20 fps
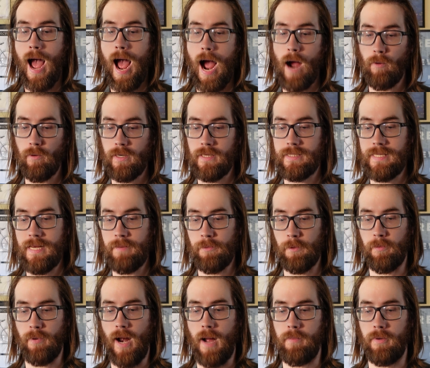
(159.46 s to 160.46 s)
Our example
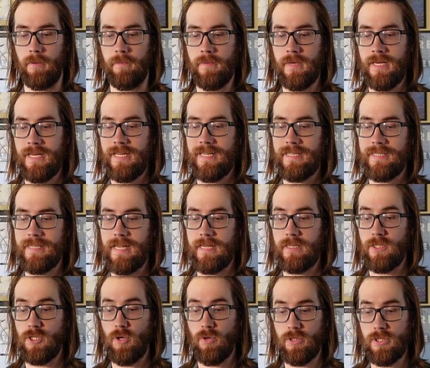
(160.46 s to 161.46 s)
problem
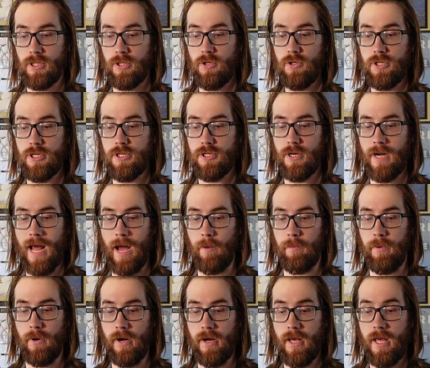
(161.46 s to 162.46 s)
says your solution should
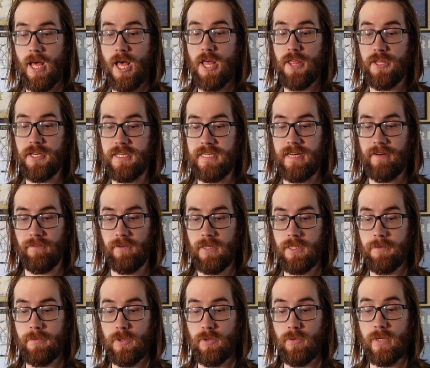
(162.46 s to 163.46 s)
output the
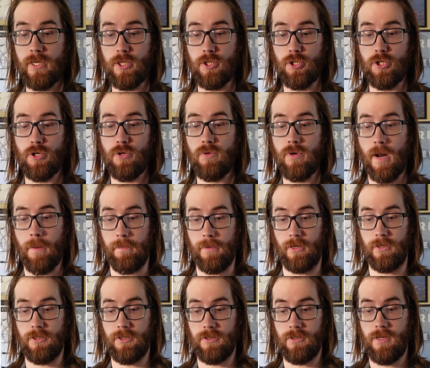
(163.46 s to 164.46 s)
difference between two
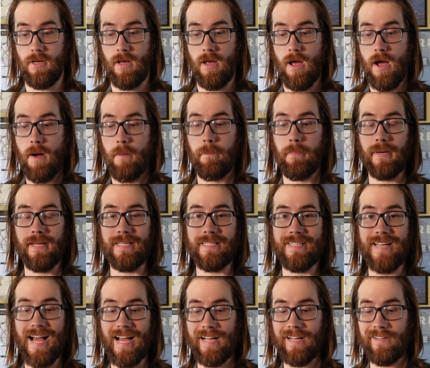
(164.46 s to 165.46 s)
numbers, but it's
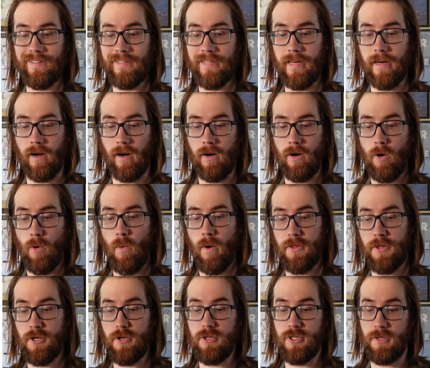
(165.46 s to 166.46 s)
not clear
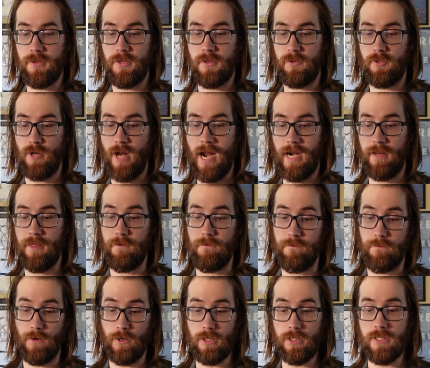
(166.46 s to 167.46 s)
whether you should subtract the
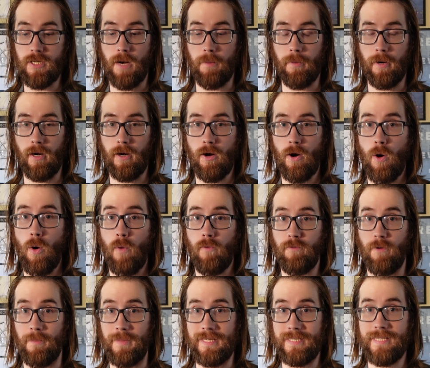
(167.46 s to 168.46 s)
first number
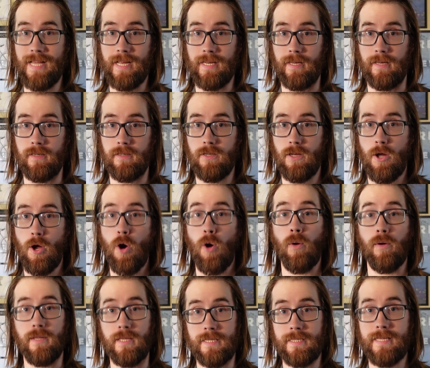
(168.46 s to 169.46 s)
from the second
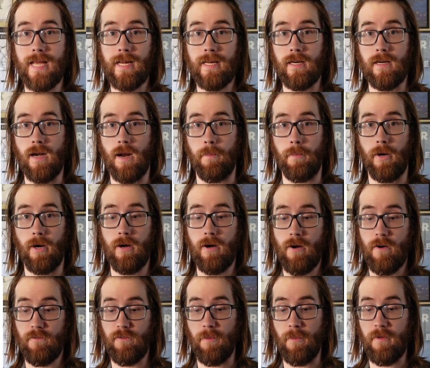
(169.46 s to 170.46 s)
or the second number
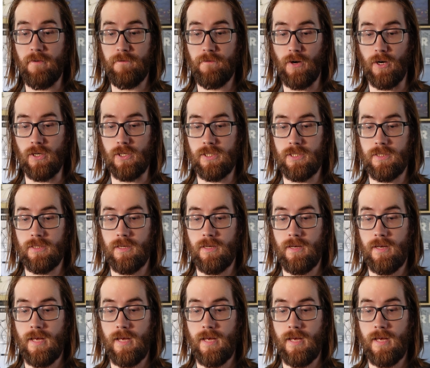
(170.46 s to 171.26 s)
from the first.